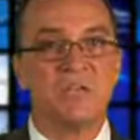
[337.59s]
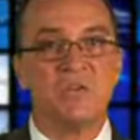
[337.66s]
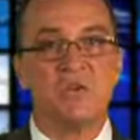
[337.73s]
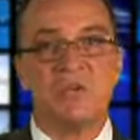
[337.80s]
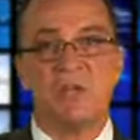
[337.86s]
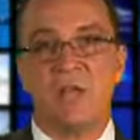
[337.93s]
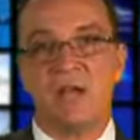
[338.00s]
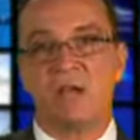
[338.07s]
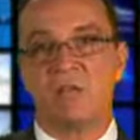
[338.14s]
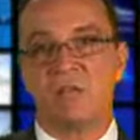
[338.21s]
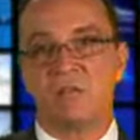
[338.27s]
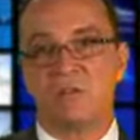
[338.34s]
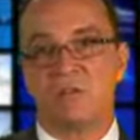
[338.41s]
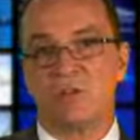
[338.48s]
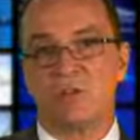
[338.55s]
you
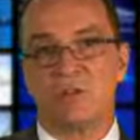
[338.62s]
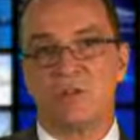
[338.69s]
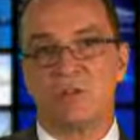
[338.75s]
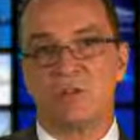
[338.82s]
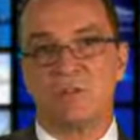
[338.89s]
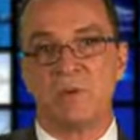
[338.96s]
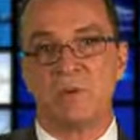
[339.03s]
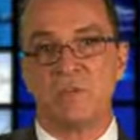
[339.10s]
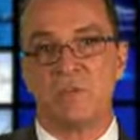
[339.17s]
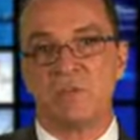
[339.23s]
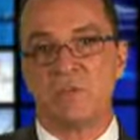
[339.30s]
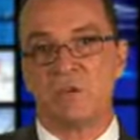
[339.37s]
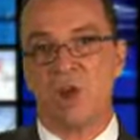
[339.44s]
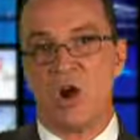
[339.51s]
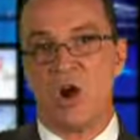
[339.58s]
acknowledge to them what the
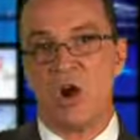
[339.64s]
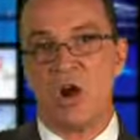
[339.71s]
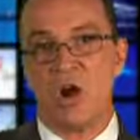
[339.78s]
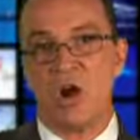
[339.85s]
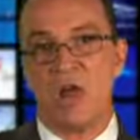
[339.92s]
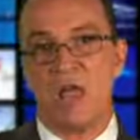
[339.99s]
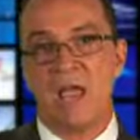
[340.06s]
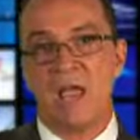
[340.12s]
benefits are,